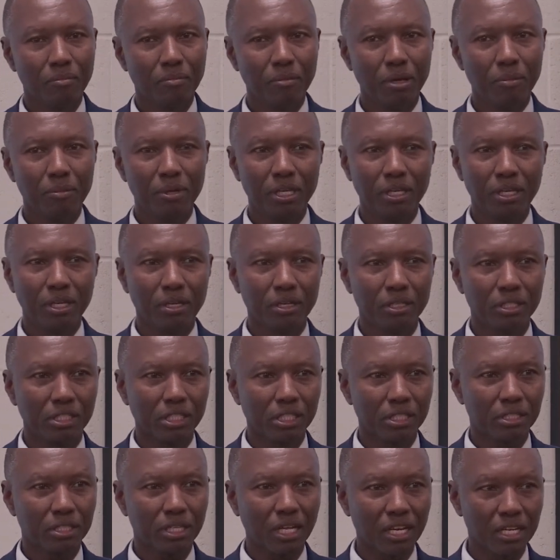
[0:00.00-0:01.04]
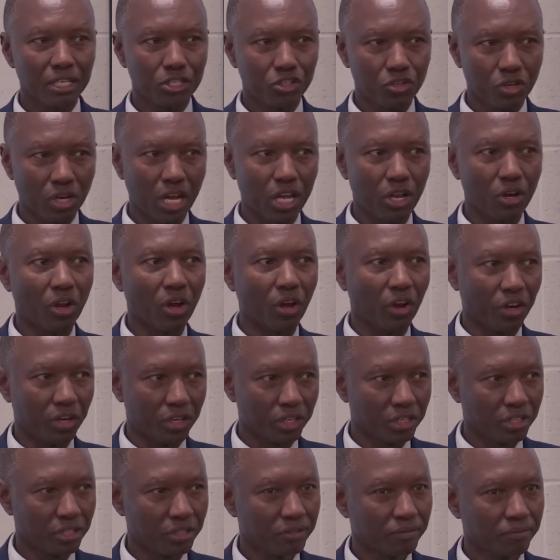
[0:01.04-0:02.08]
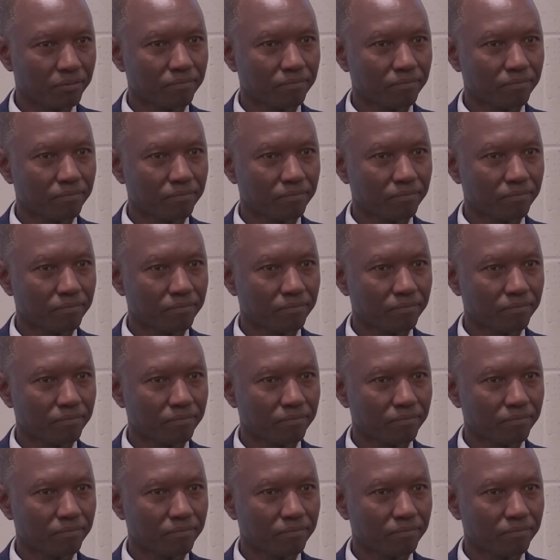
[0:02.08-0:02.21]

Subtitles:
maybe just a lesson I learned.